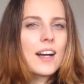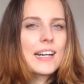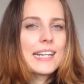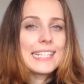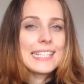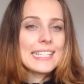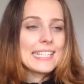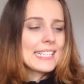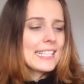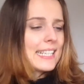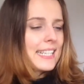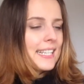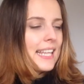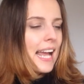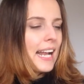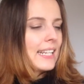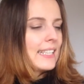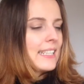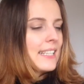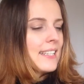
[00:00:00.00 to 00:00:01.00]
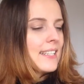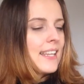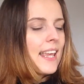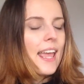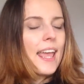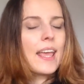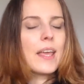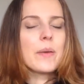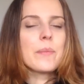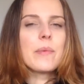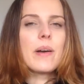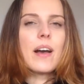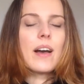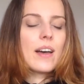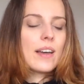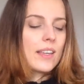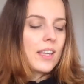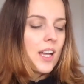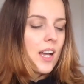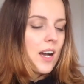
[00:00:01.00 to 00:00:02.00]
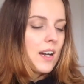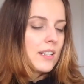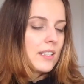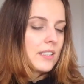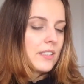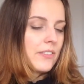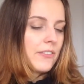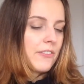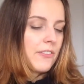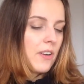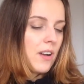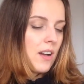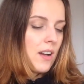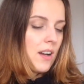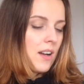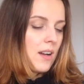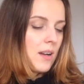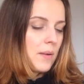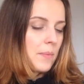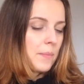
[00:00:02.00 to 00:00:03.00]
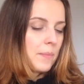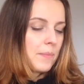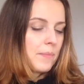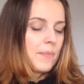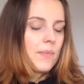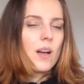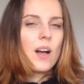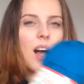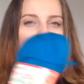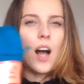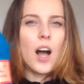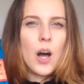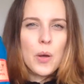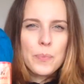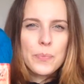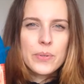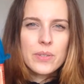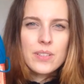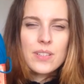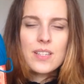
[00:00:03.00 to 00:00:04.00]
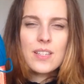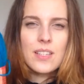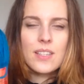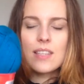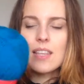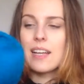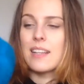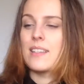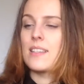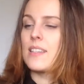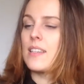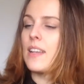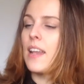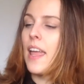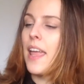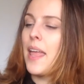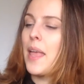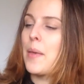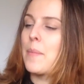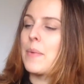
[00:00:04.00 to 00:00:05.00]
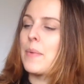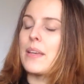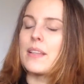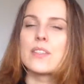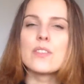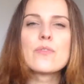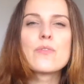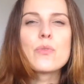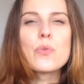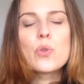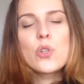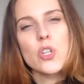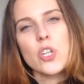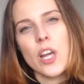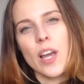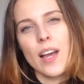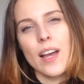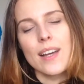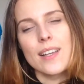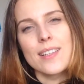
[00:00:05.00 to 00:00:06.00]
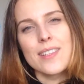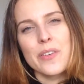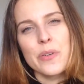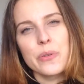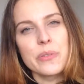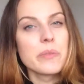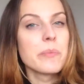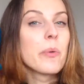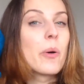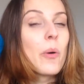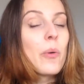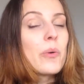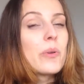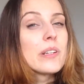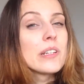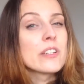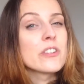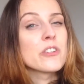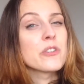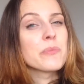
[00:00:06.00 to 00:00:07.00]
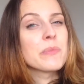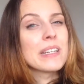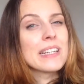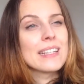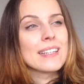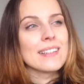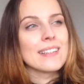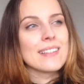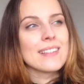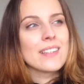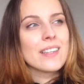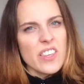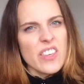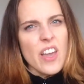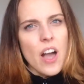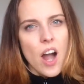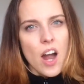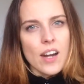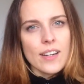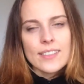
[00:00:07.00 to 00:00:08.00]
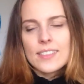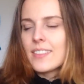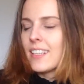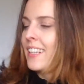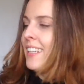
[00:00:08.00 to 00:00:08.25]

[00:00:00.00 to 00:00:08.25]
I did exactly the same. I got it from Opus. That's the name. It's włóczka, so in Polish means yarn.